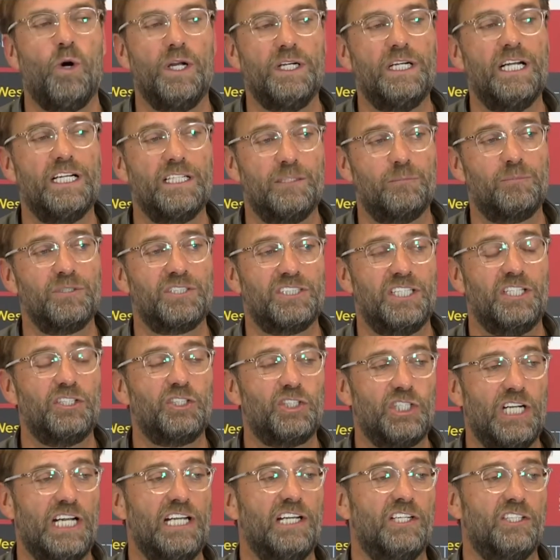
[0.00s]
100
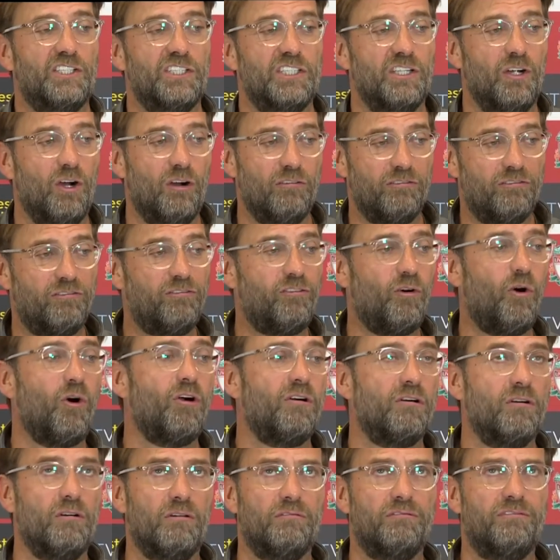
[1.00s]
percent challenge of
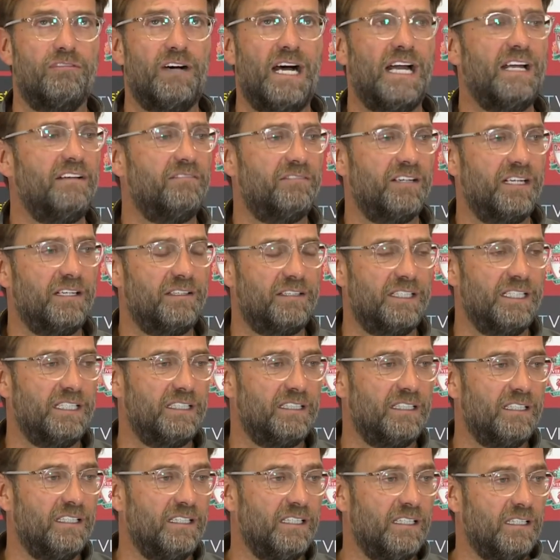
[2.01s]
four or five, I
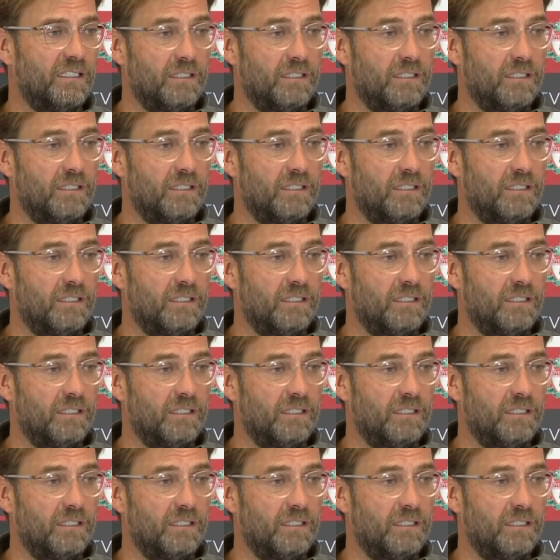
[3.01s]
think,